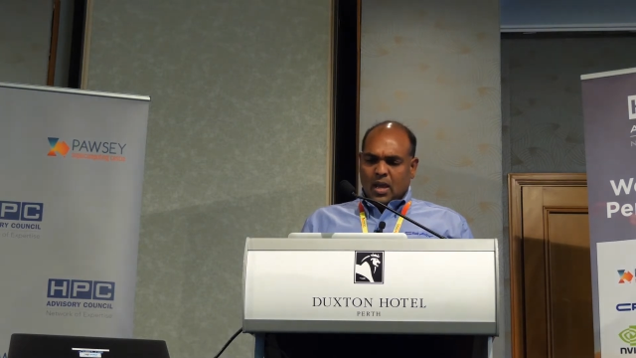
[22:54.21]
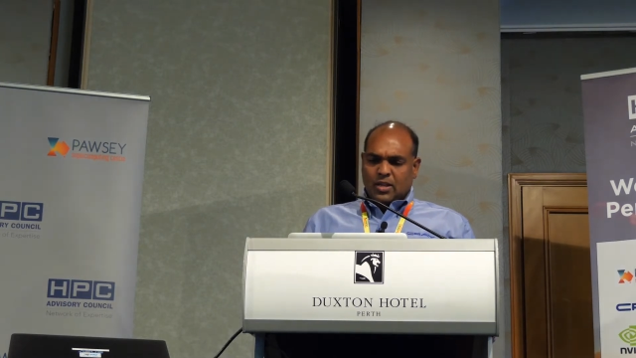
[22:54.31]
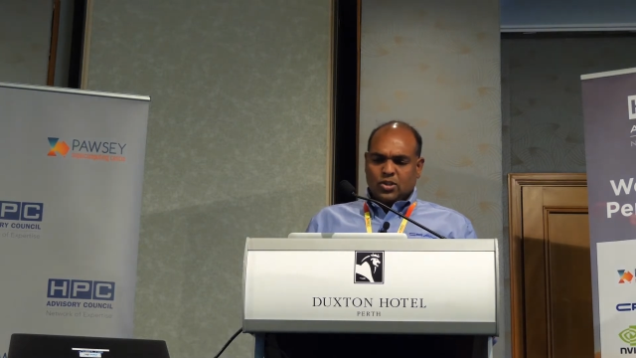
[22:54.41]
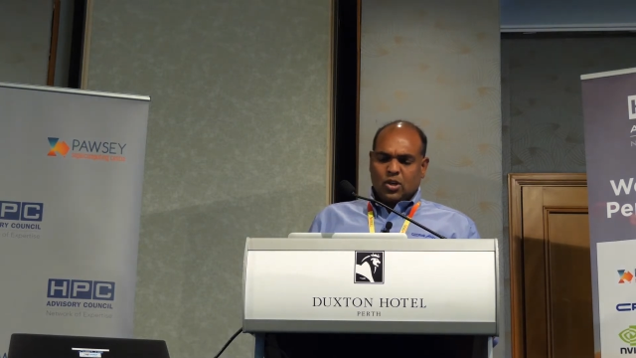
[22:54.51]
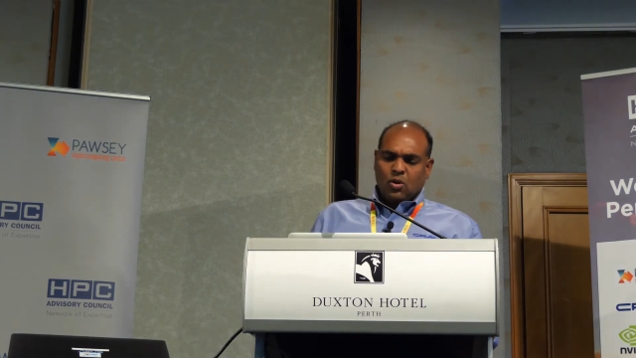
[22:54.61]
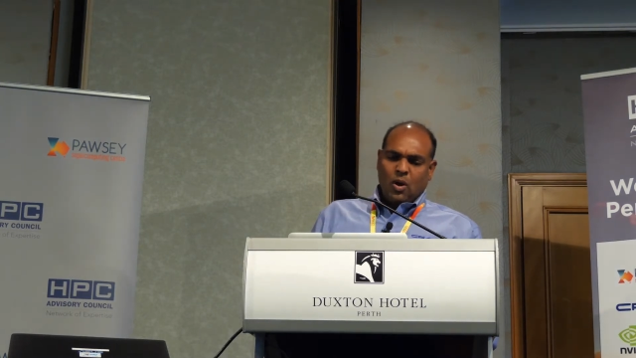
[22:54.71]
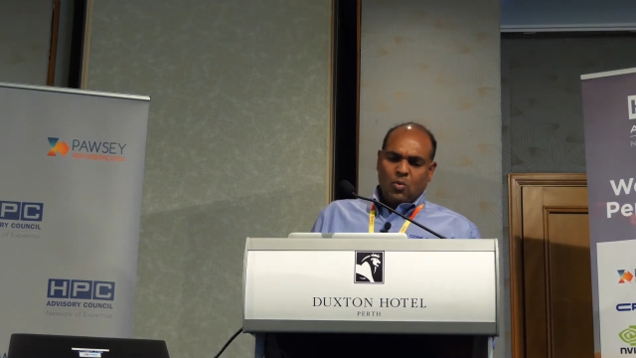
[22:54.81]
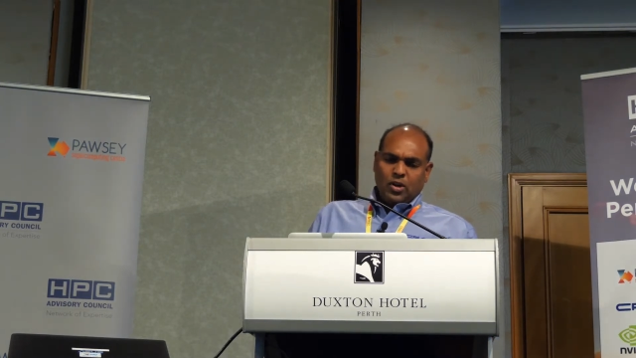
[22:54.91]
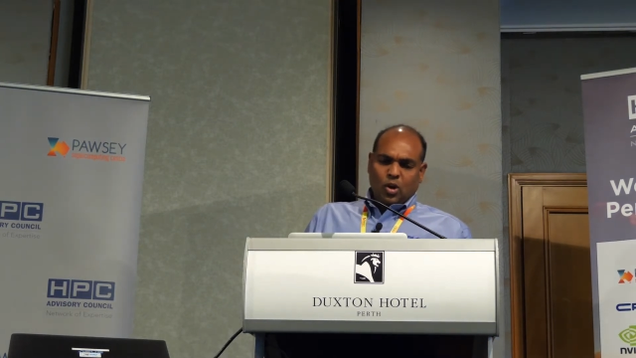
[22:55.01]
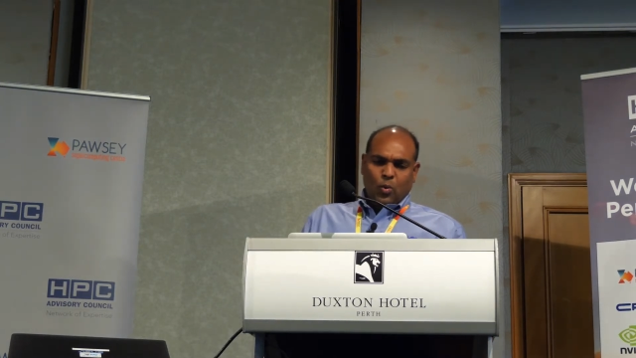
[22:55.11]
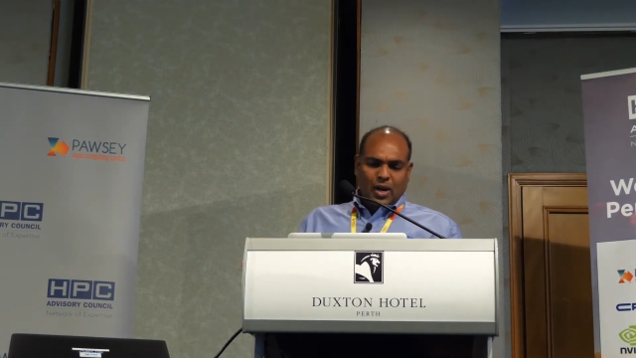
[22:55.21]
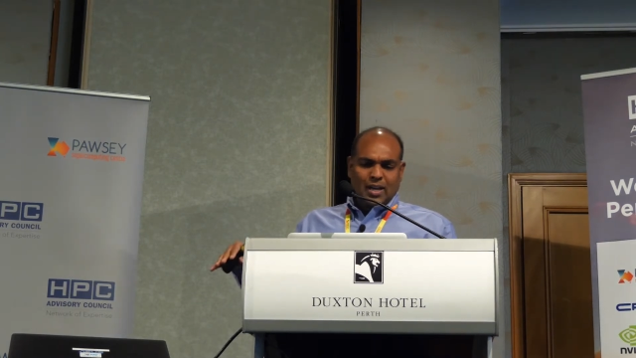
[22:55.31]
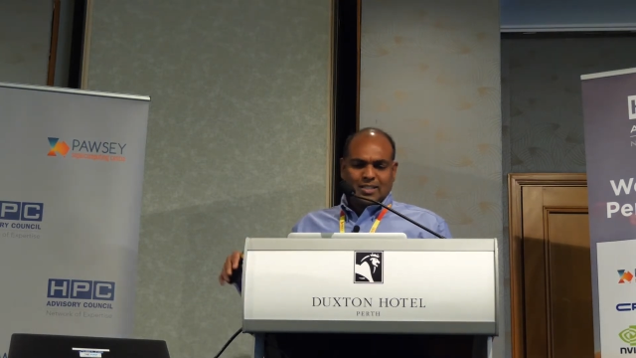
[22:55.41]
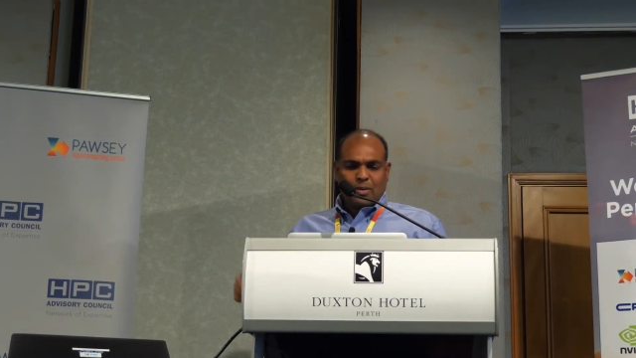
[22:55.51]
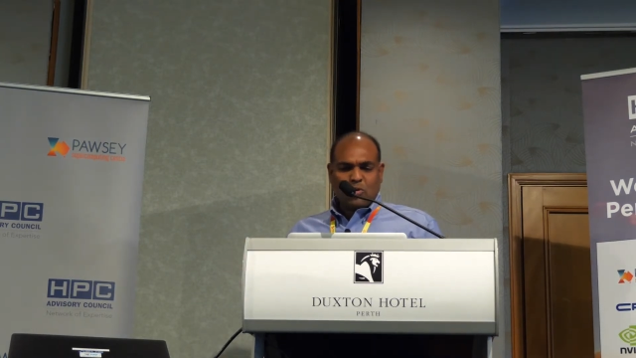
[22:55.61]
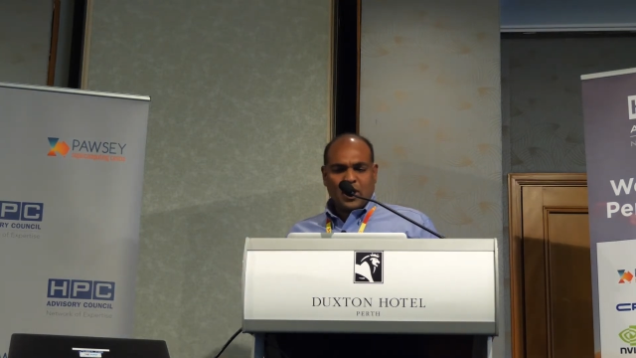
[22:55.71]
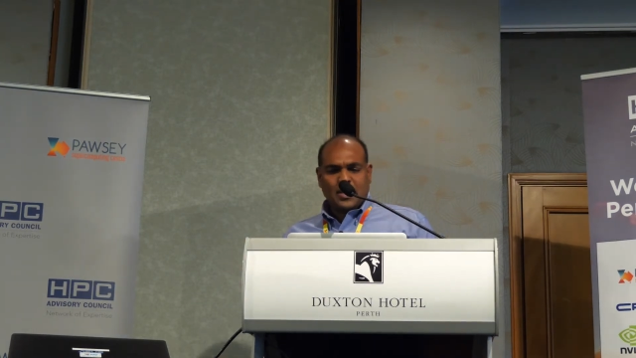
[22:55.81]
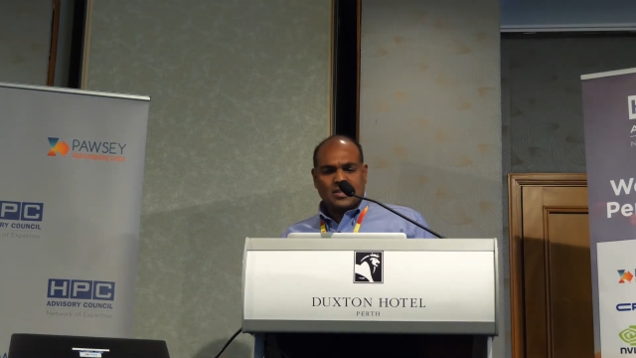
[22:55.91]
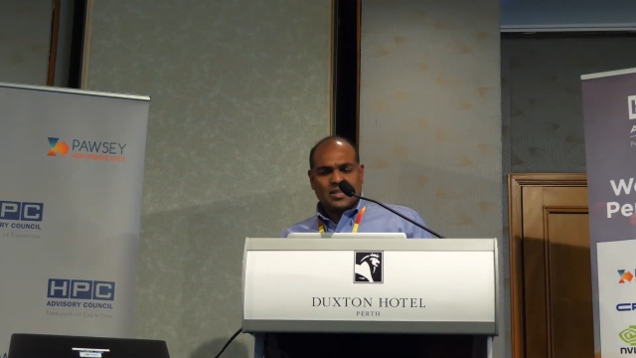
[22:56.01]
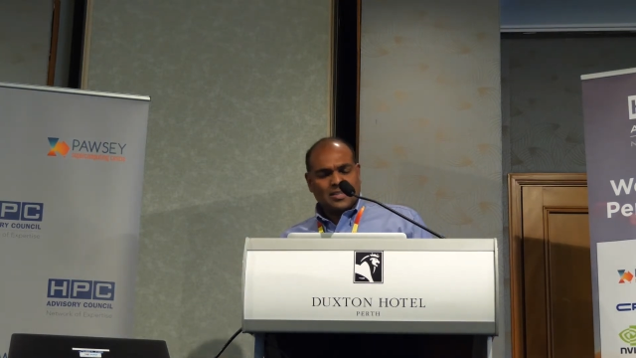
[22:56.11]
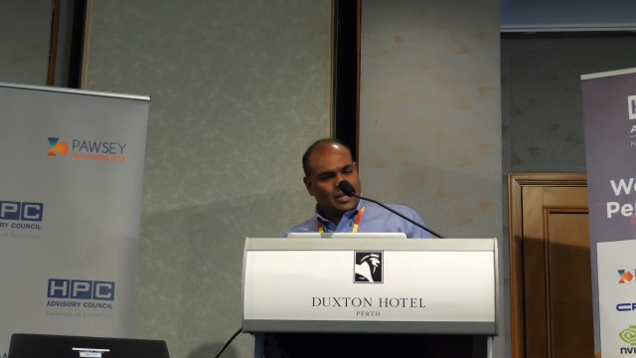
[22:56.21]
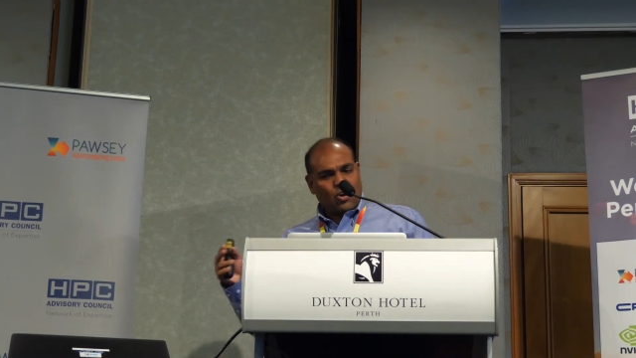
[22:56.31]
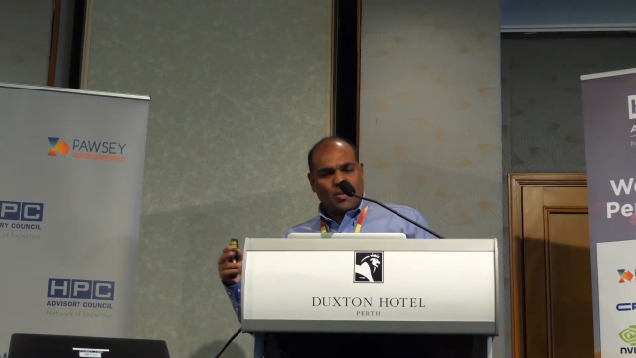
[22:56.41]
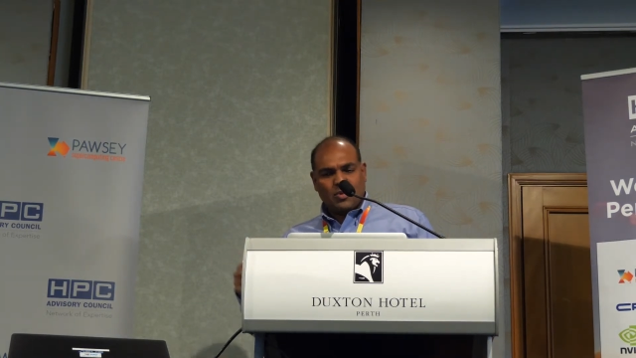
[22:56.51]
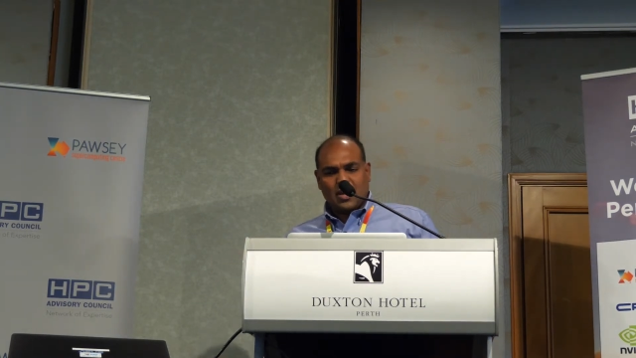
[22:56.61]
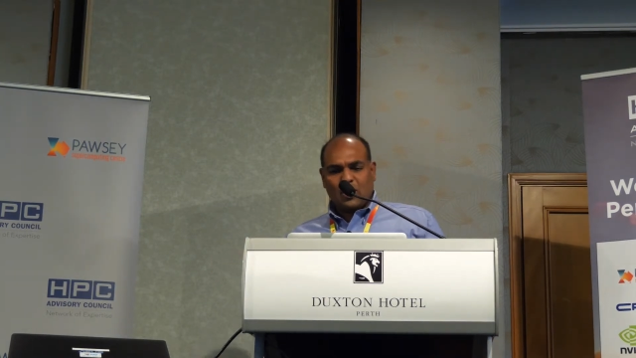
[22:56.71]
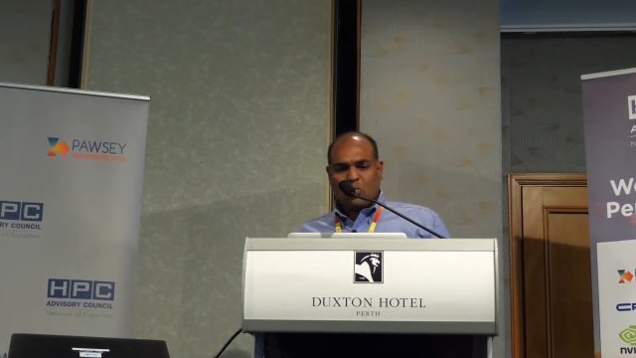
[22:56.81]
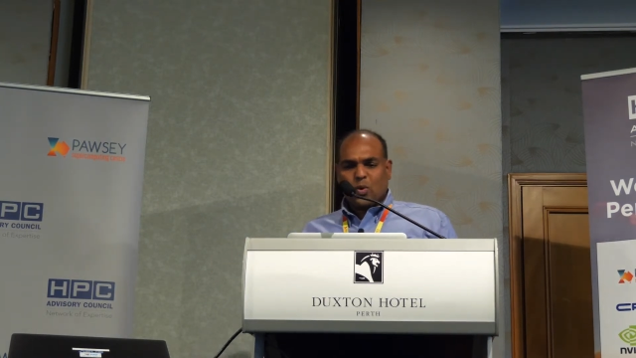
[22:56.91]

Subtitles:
And so I wanted to quickly summarize, just like Rob did,